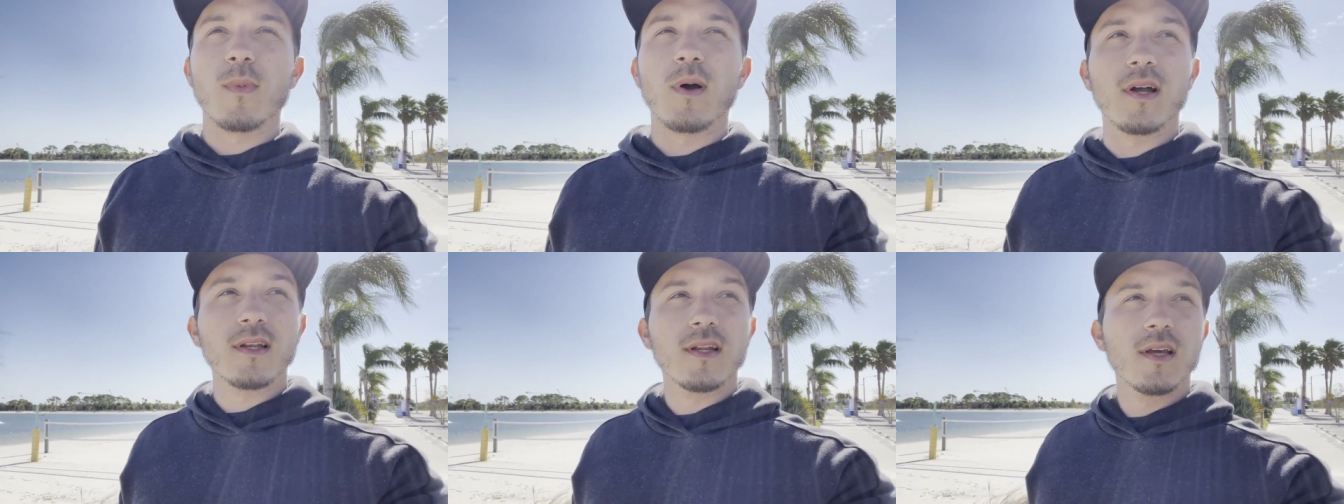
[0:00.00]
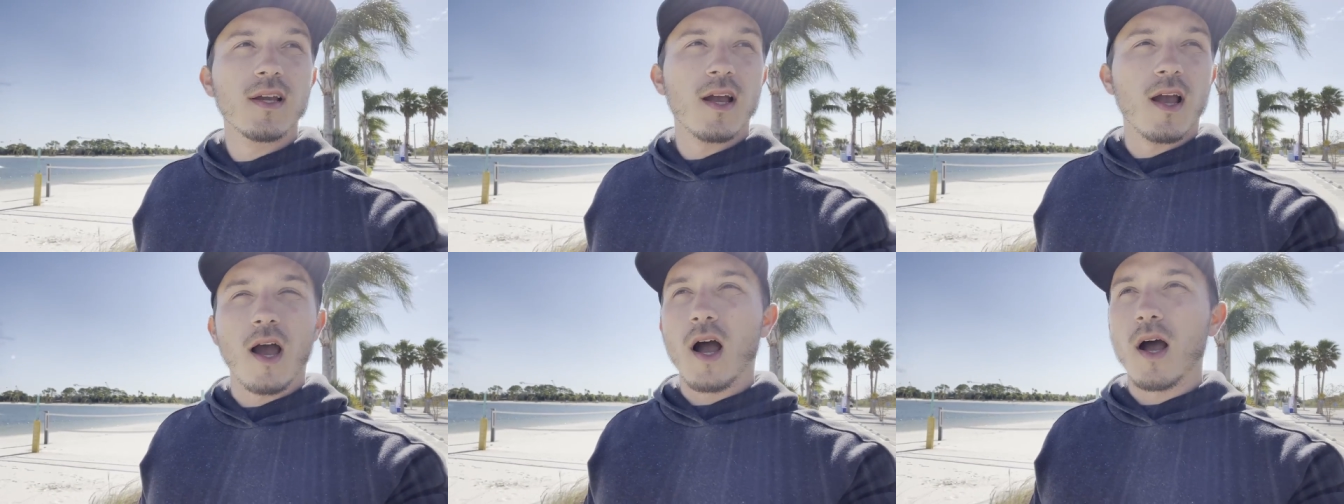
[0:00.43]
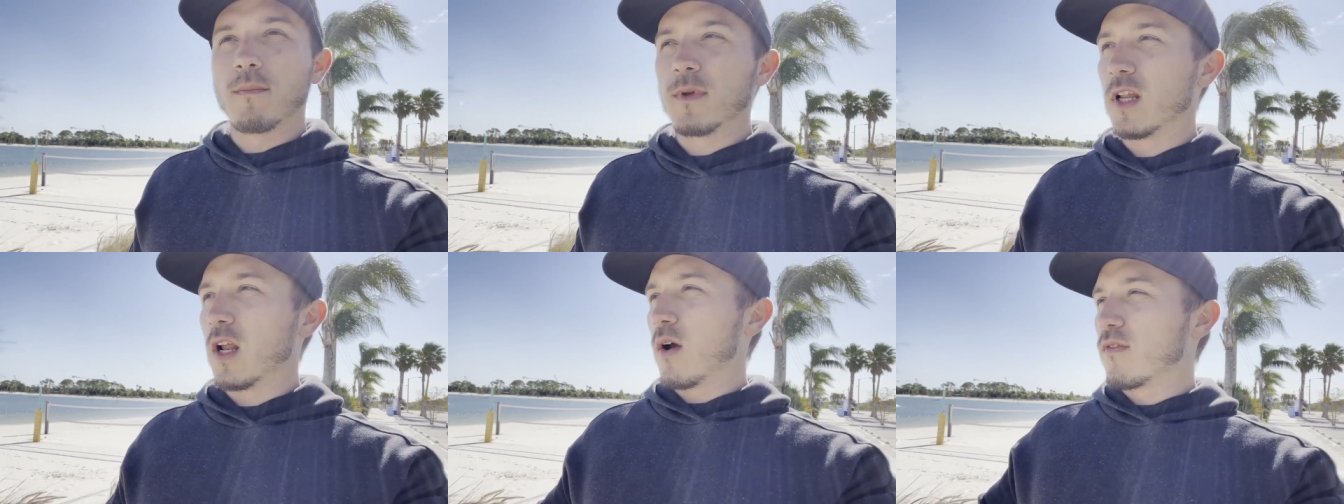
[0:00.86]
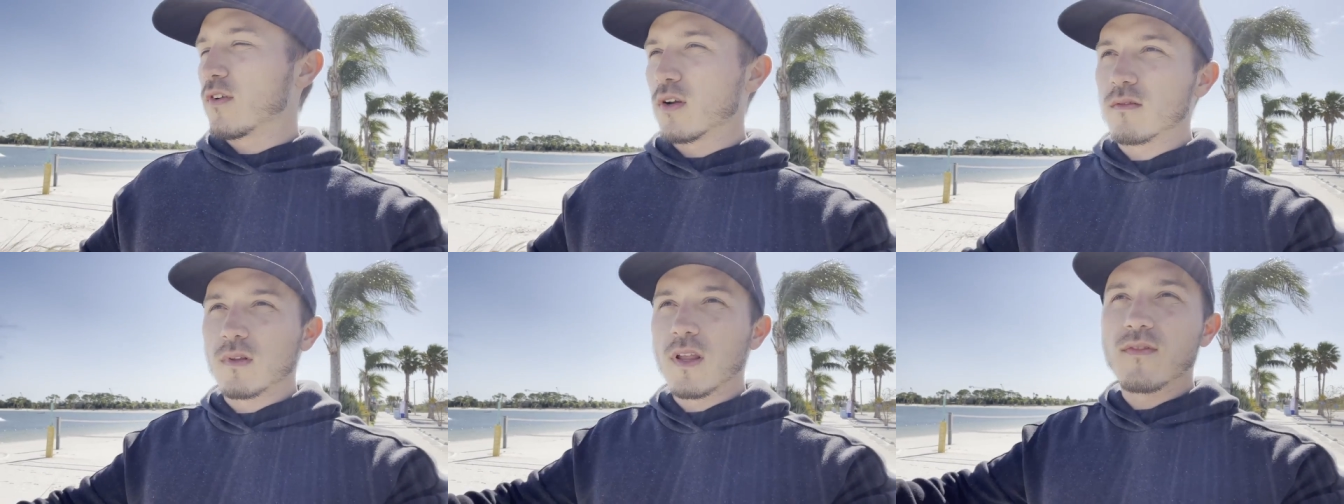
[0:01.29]
But um, you know, if
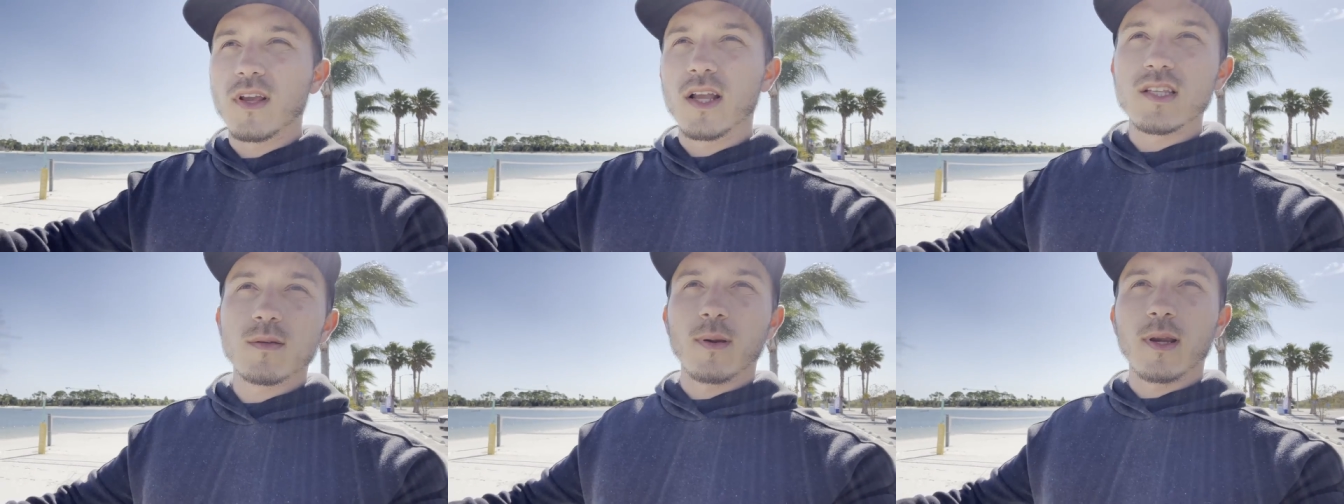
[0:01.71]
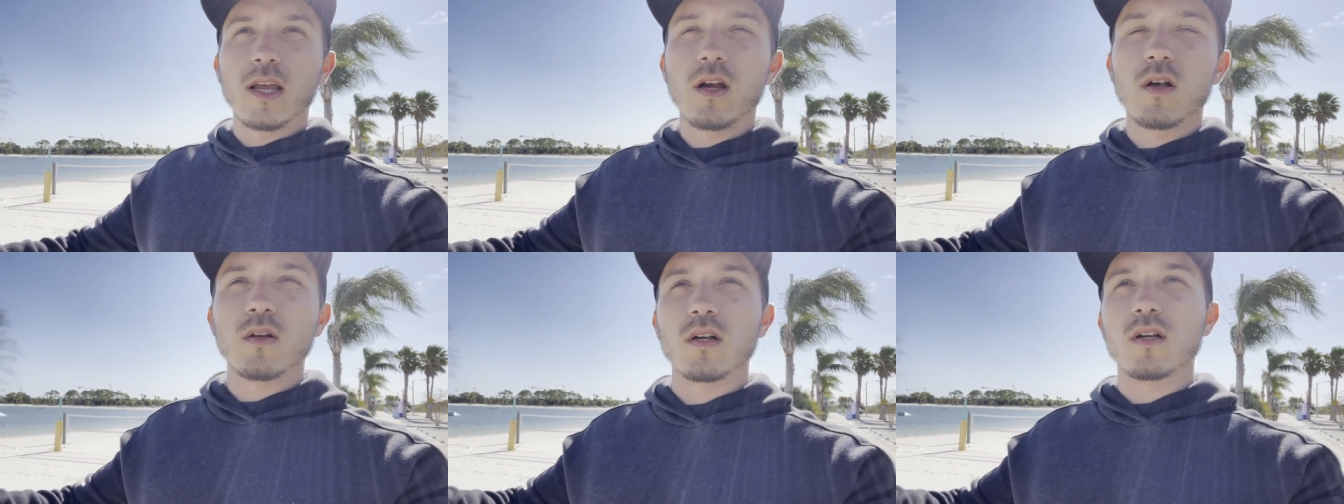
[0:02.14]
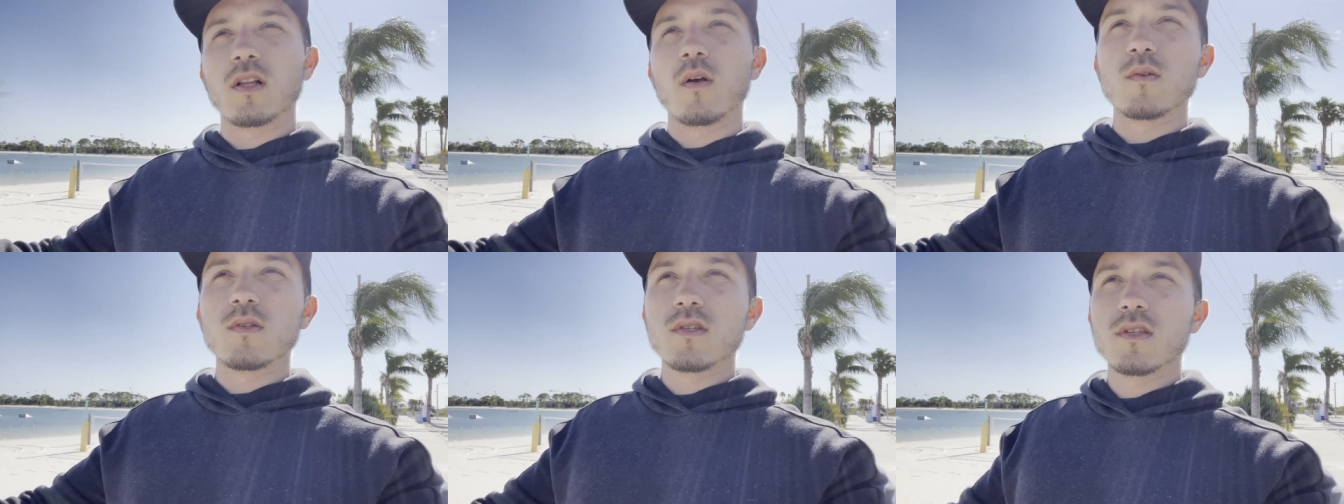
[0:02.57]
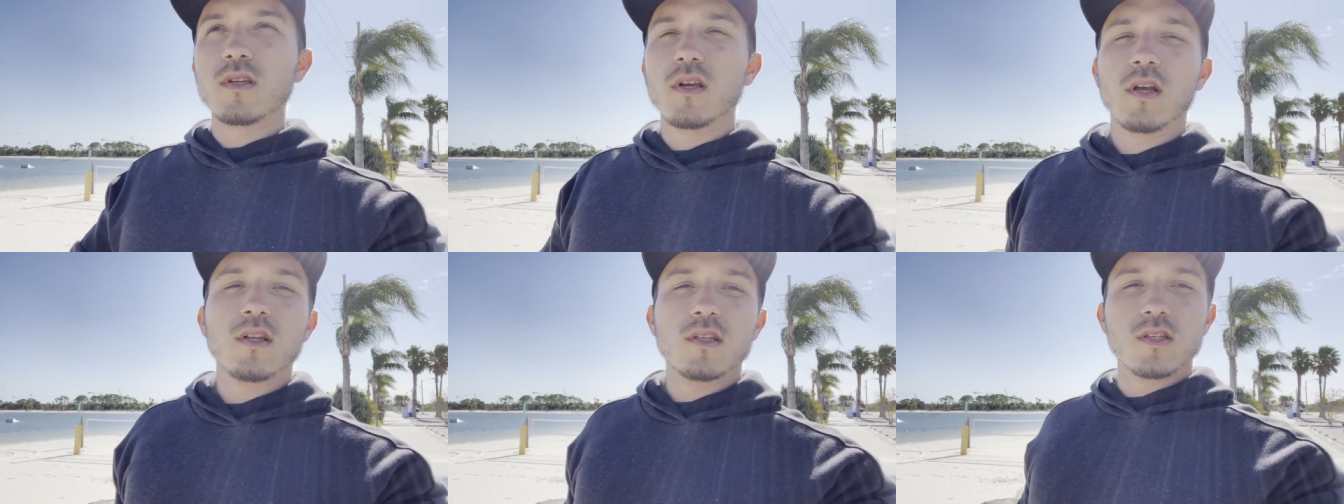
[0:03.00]
you're living in Spring Hill or close
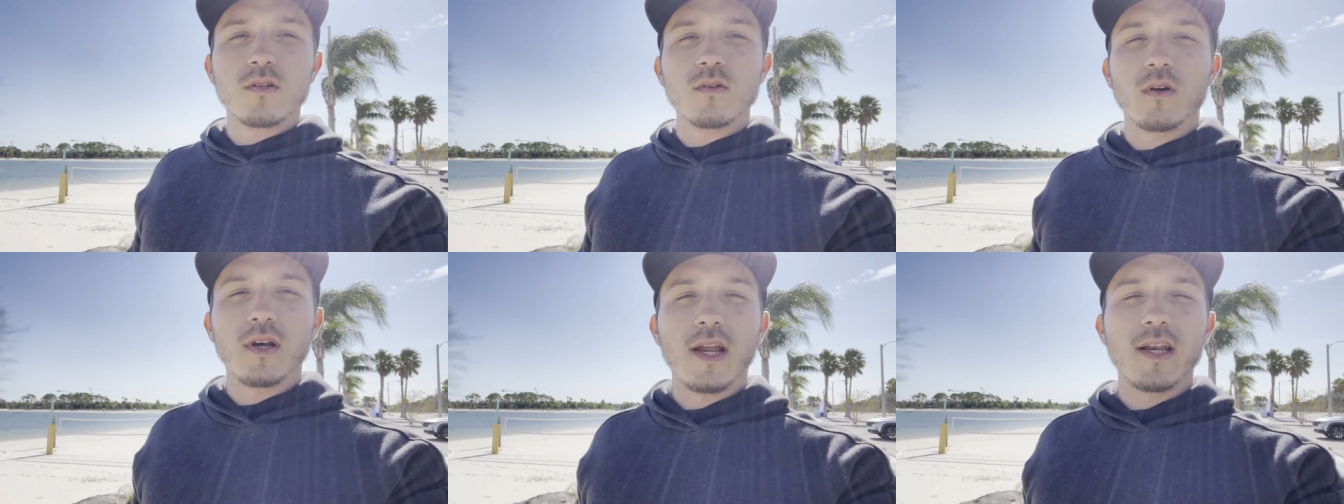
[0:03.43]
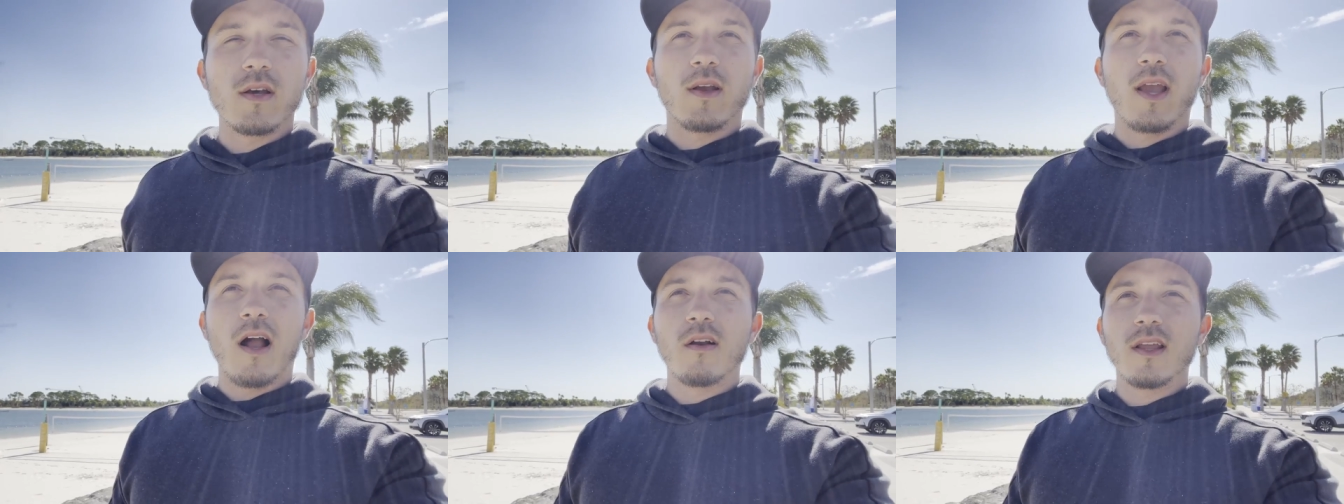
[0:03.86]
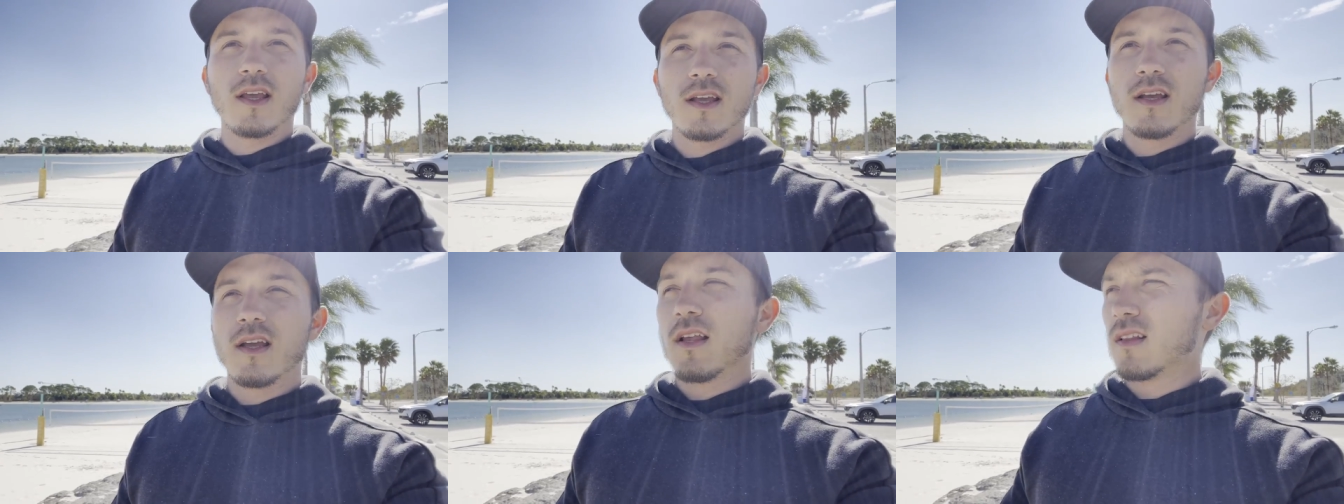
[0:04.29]
to Hernando County,